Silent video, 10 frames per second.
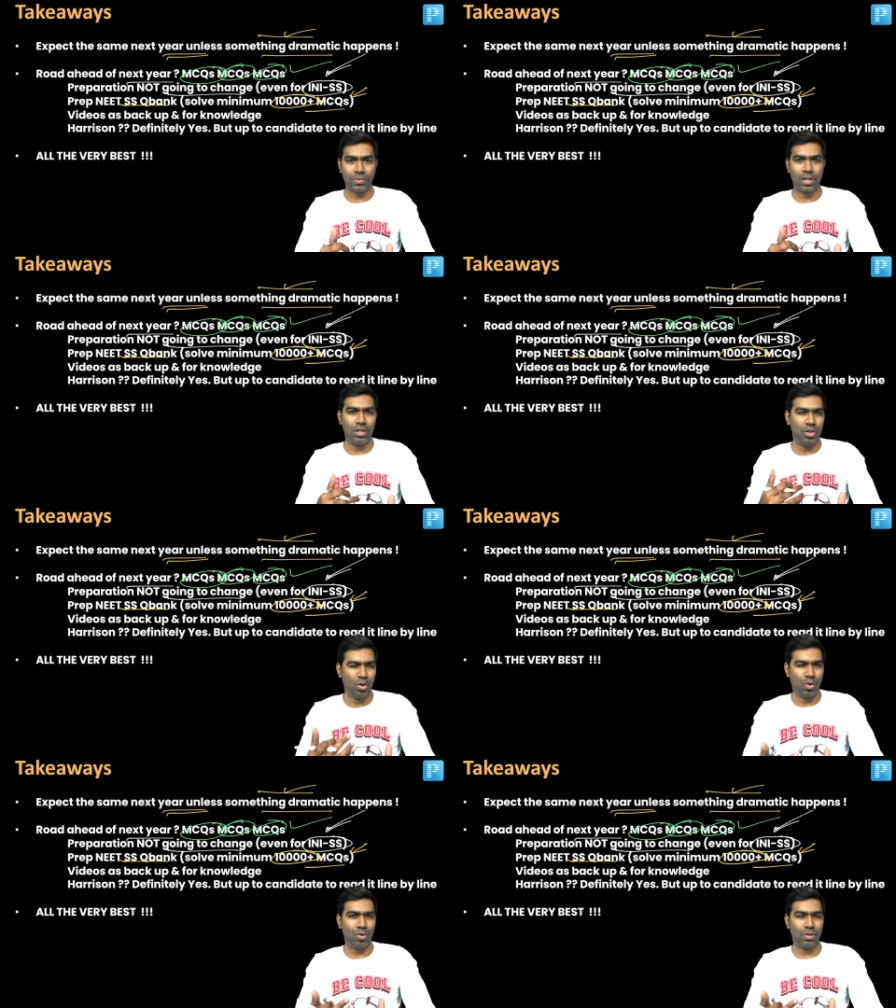
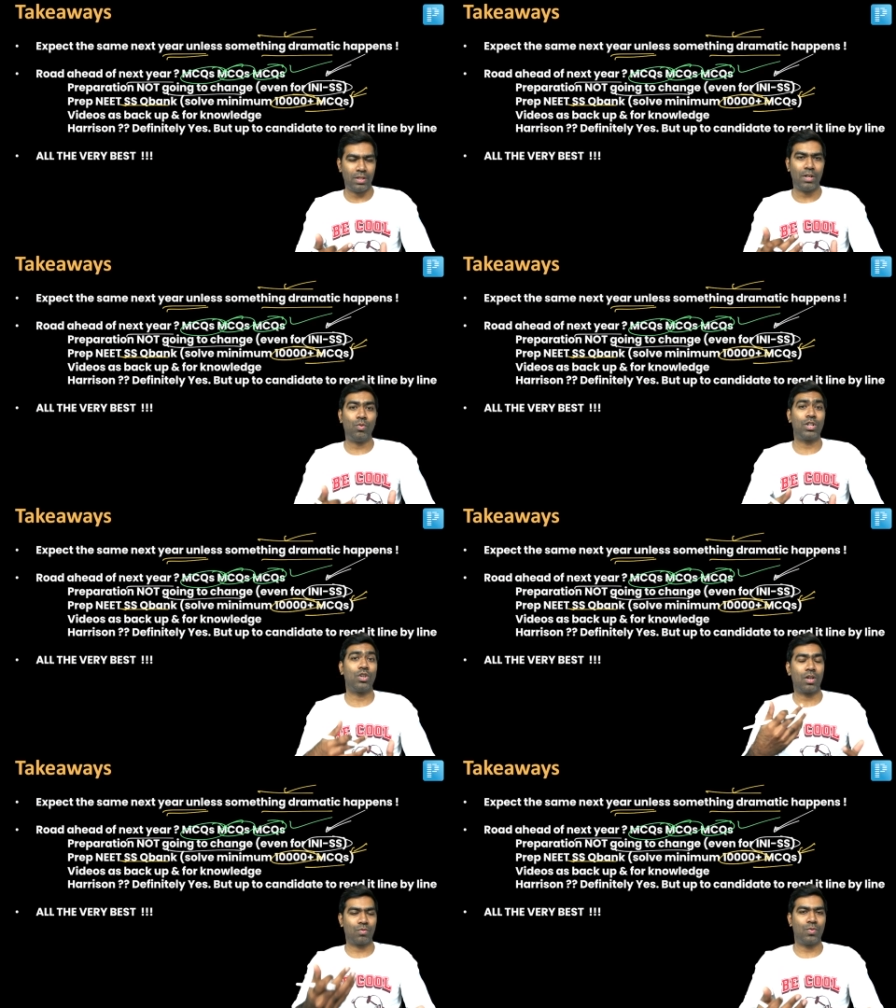know that what sort
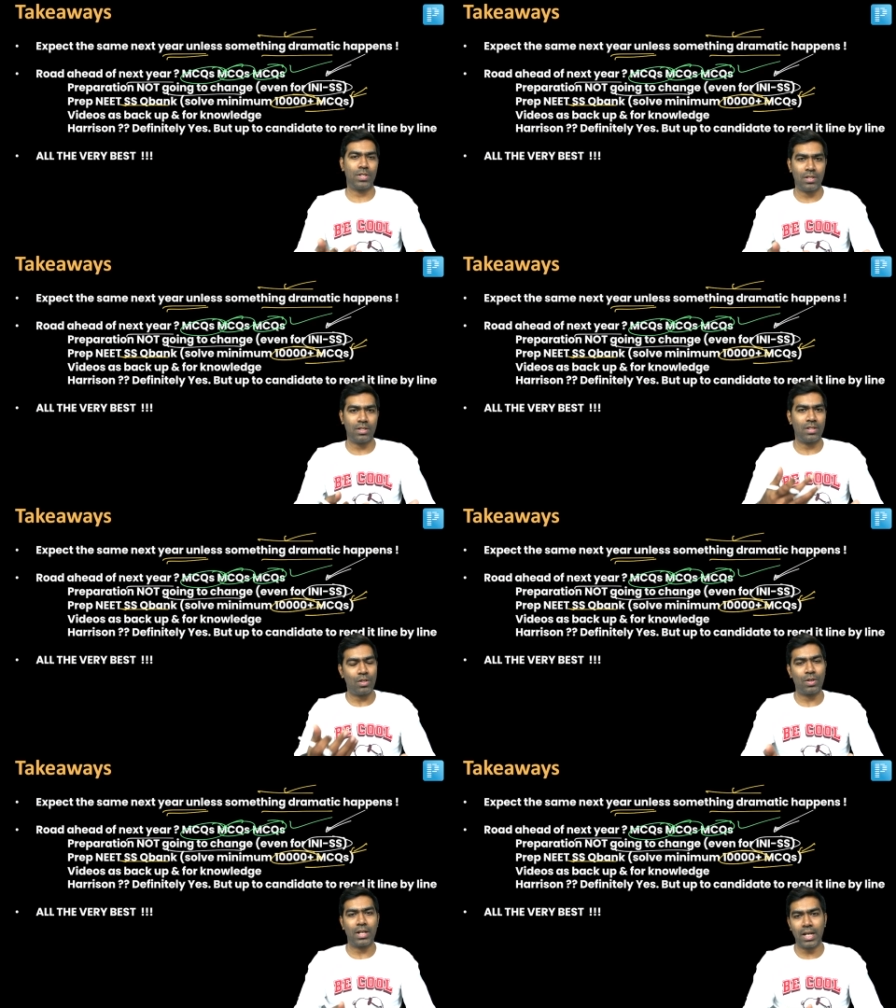of questions that you
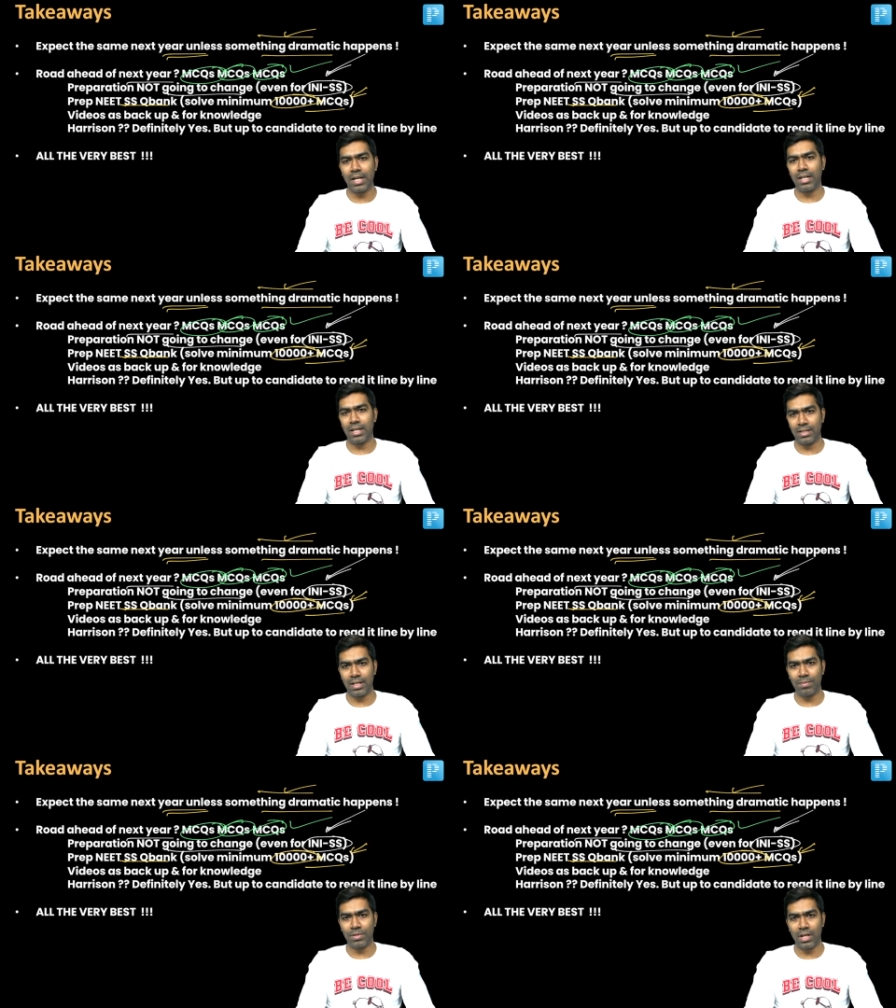can get in
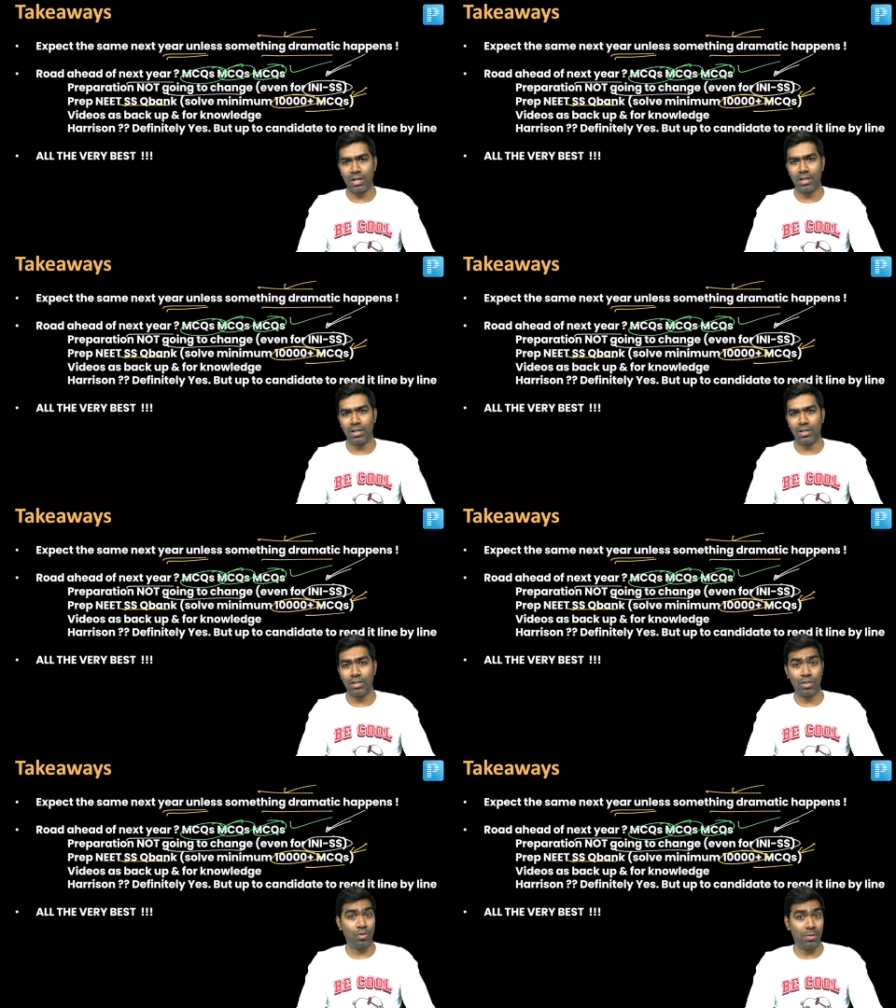exams, and
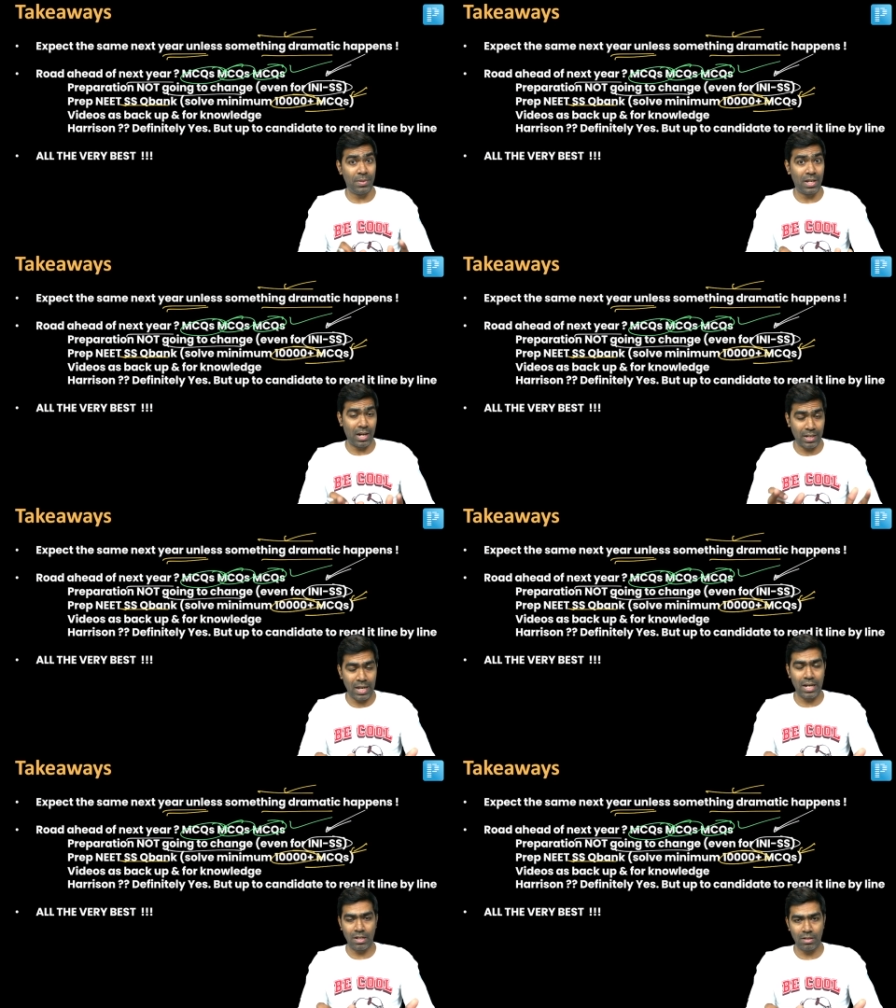you'll be
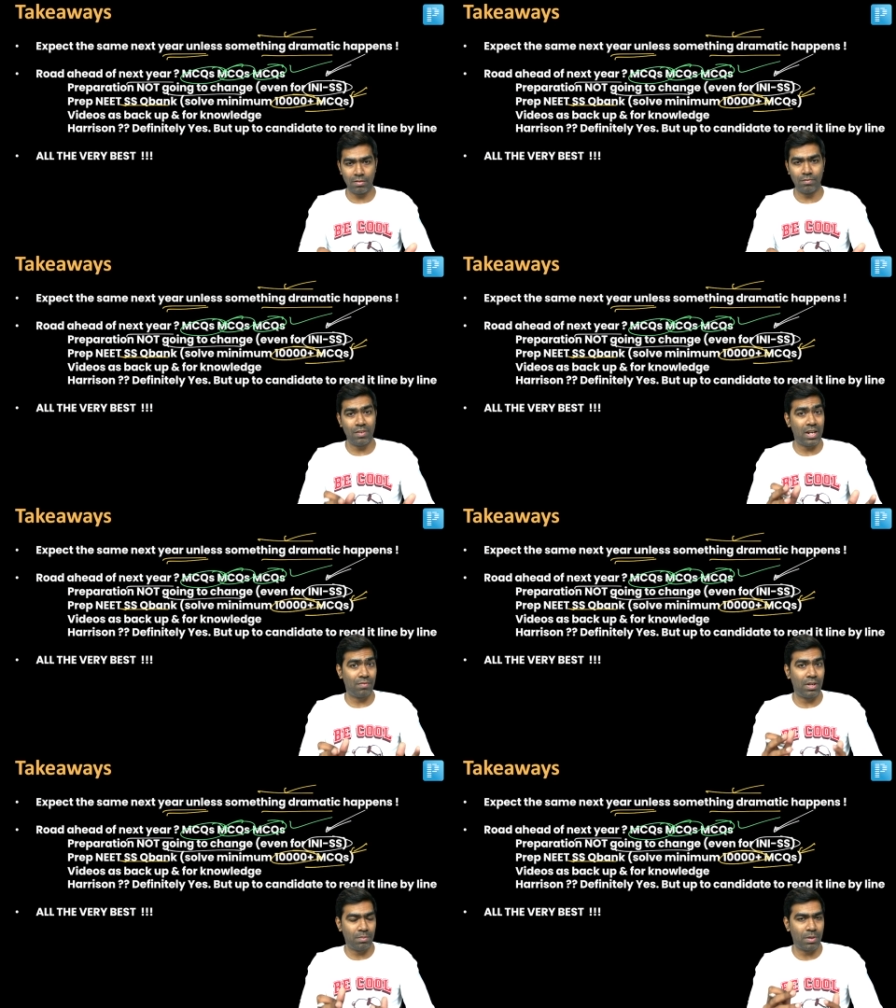again very
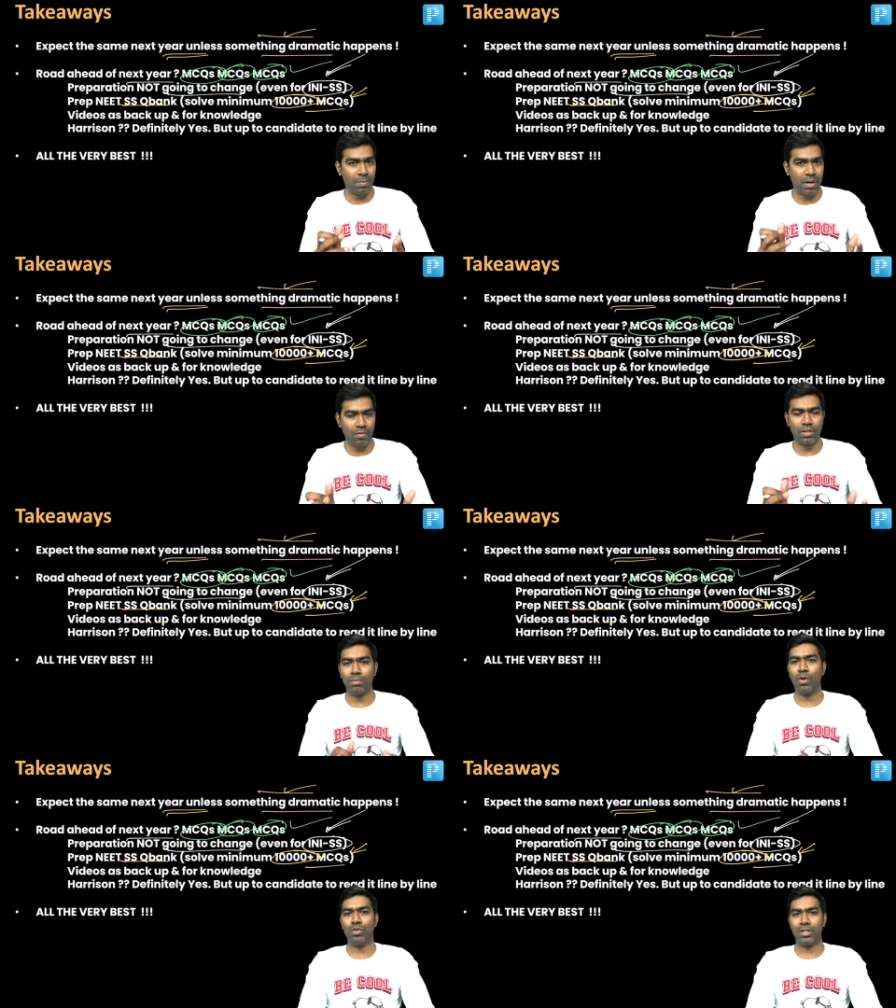well prepared for the
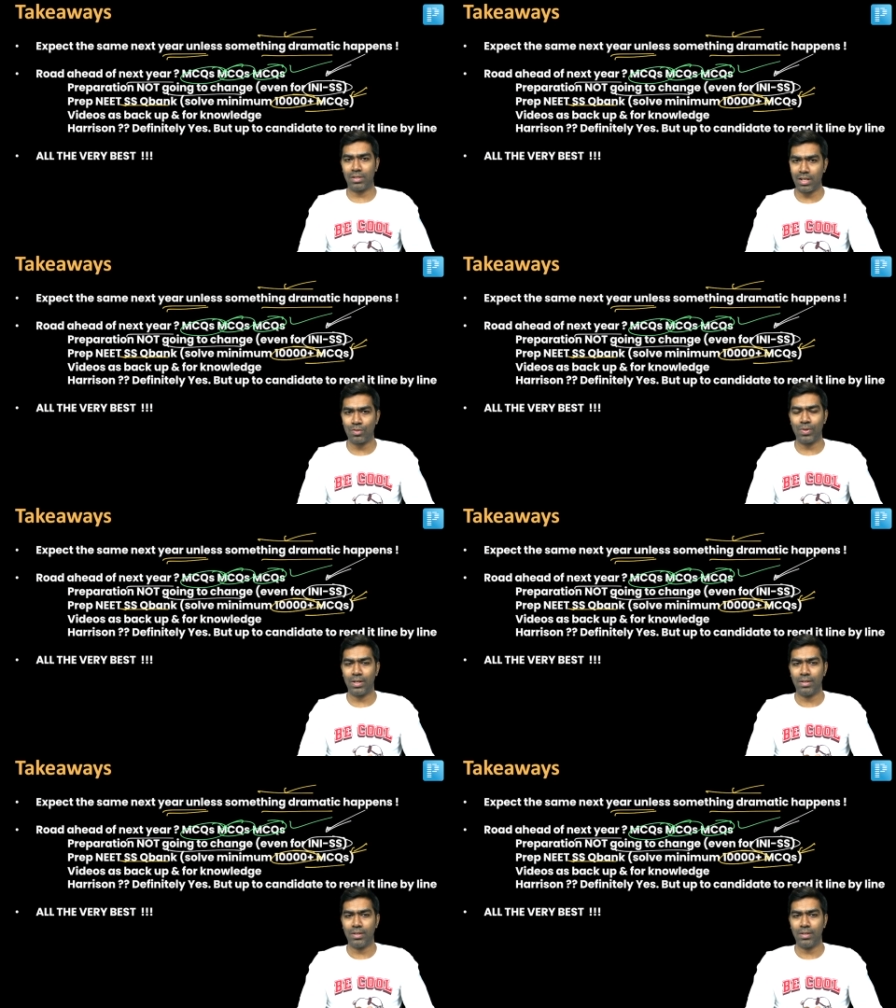bouncers as well.